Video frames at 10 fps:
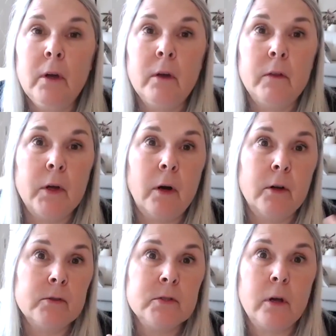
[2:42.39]

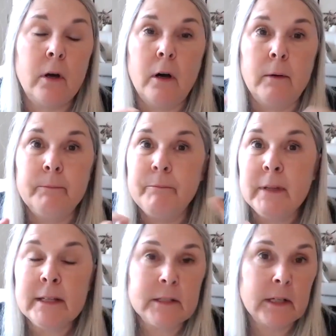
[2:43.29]
There's
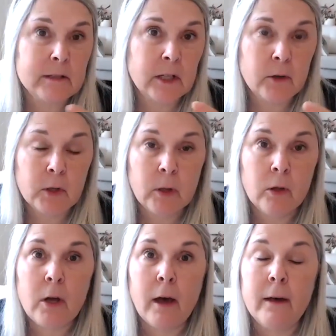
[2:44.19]
listings that you can
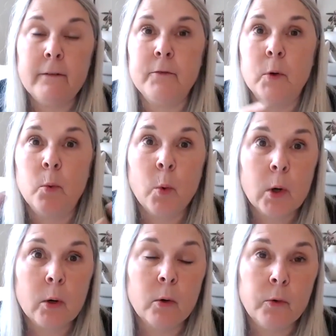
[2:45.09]
look at for
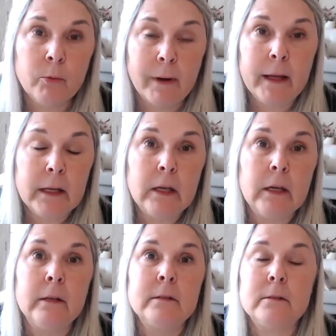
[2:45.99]
world
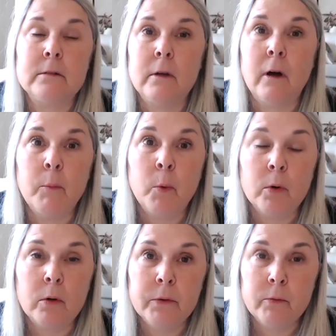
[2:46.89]
rankings, top
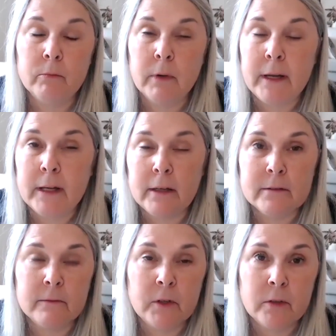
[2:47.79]
world rankings
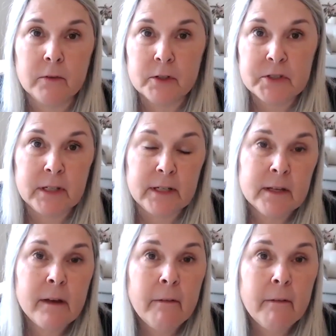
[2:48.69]
of universities.